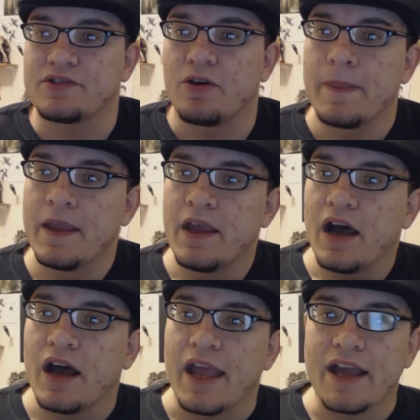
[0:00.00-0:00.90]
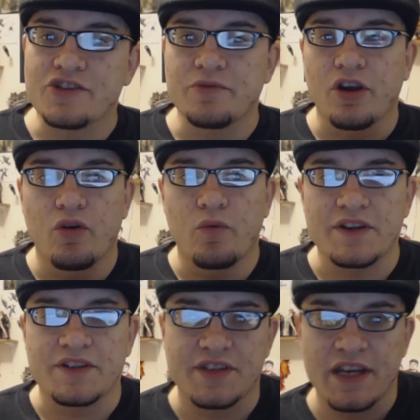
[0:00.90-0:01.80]
So uh, as we go and
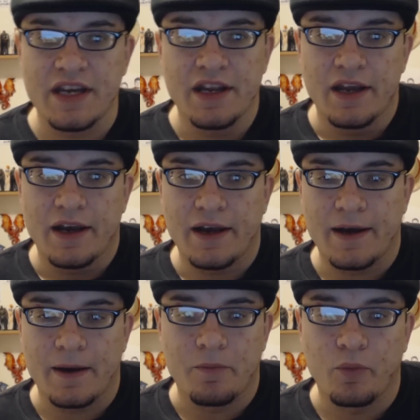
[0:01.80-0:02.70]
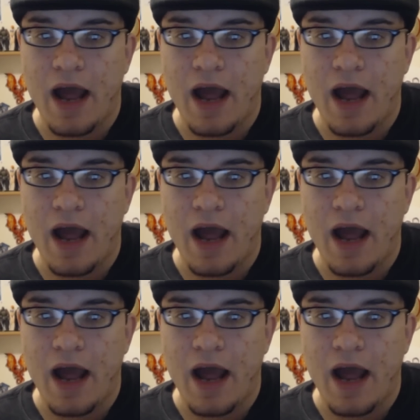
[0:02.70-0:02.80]
we see um,